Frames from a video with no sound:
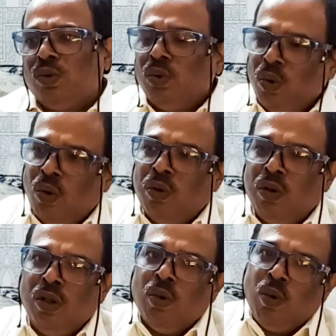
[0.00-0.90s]
to
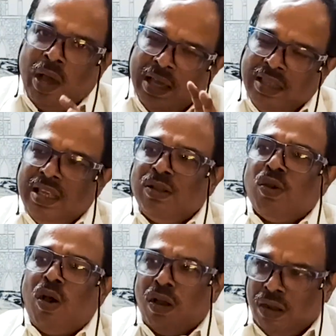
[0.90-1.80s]
know why the
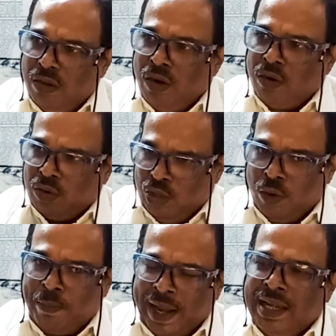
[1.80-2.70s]
dog or
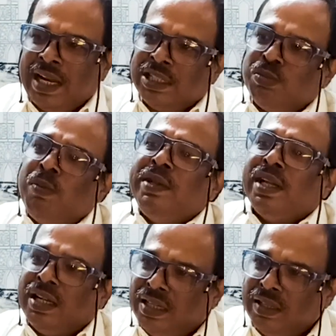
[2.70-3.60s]
your pet has
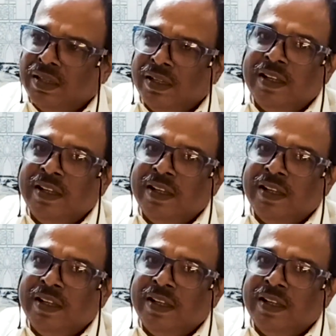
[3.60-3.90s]
vomited.